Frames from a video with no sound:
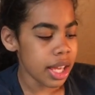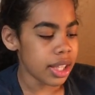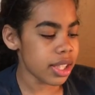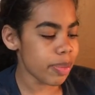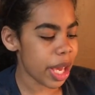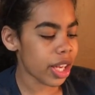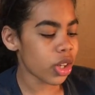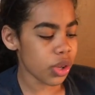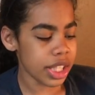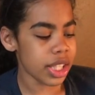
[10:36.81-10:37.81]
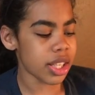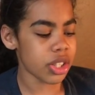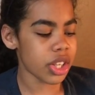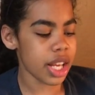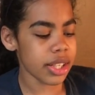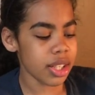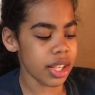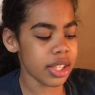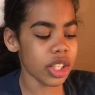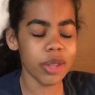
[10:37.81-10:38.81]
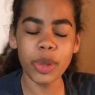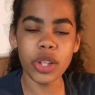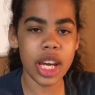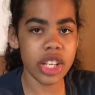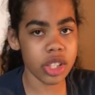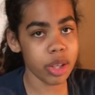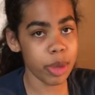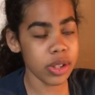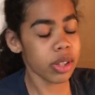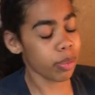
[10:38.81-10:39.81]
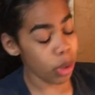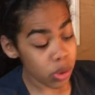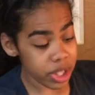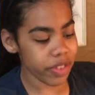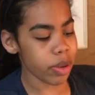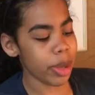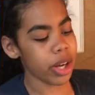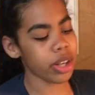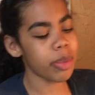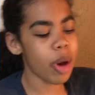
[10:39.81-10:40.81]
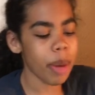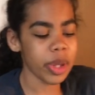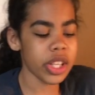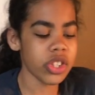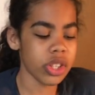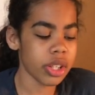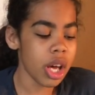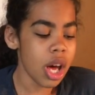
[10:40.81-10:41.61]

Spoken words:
This meant increasing interconnectedness and communication among most of the American population.